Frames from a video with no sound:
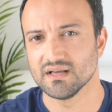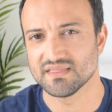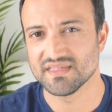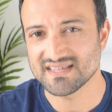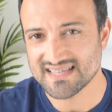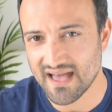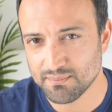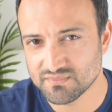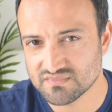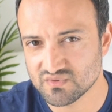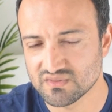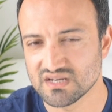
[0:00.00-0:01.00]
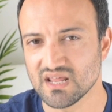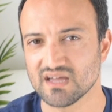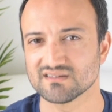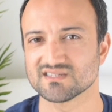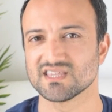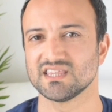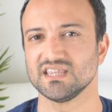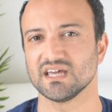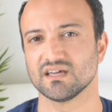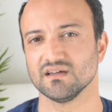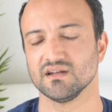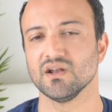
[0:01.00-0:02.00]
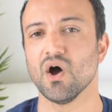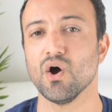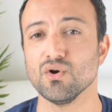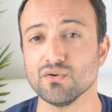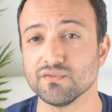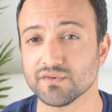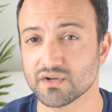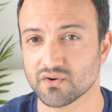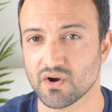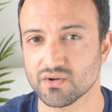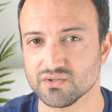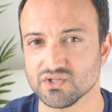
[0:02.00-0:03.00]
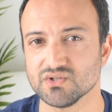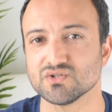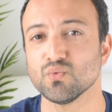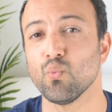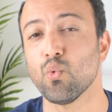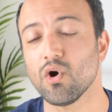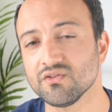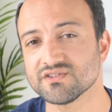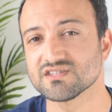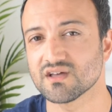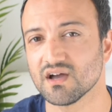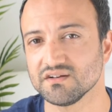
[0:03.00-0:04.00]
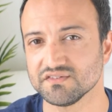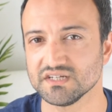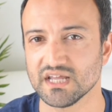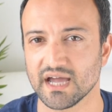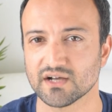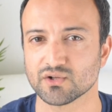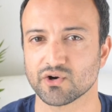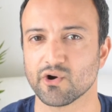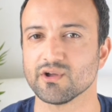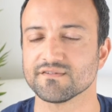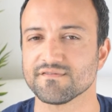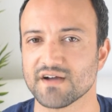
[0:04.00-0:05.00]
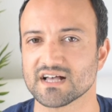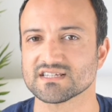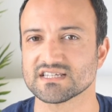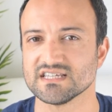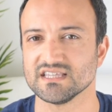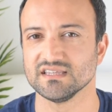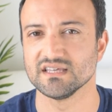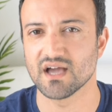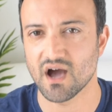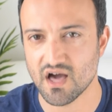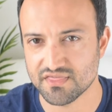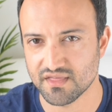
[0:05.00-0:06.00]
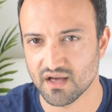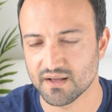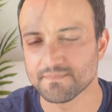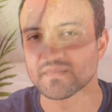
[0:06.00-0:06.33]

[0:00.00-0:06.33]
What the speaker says: This happens when the nails thicken and overgrow due to one side of the nail growing faster than the other.